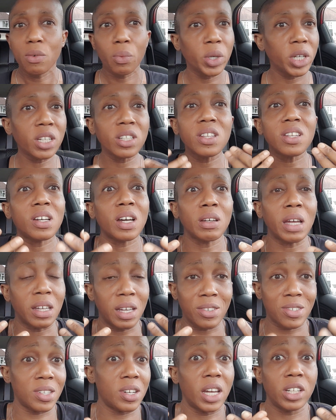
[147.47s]
we didn't,
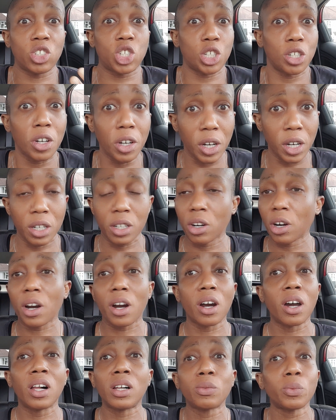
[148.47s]
as a Nigerian
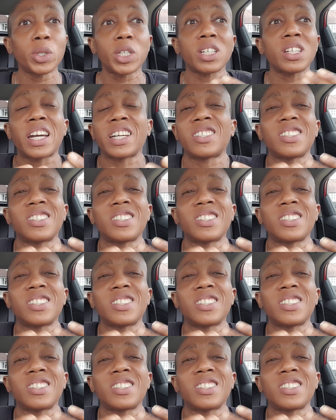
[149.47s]
girl, we didn't,